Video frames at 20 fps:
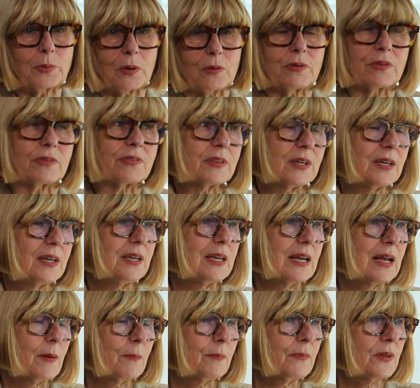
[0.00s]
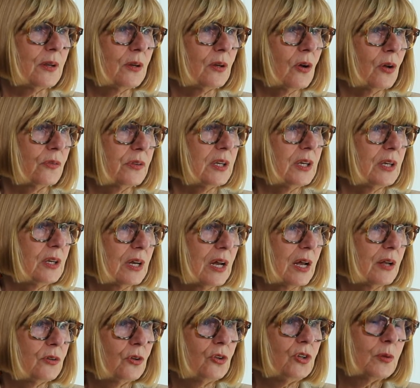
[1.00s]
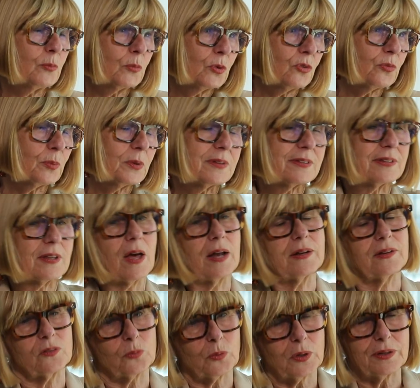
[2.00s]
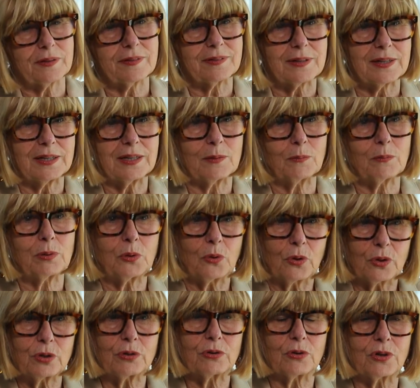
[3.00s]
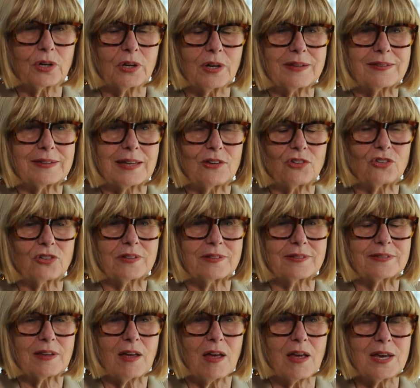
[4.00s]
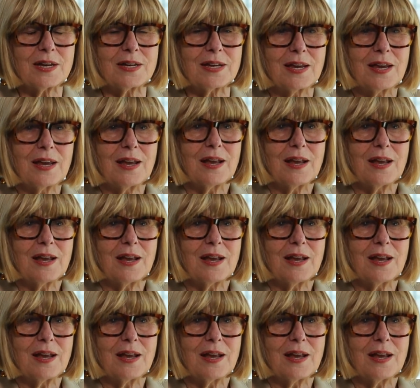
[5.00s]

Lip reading: both on the union movement side as well as the employer organisation side.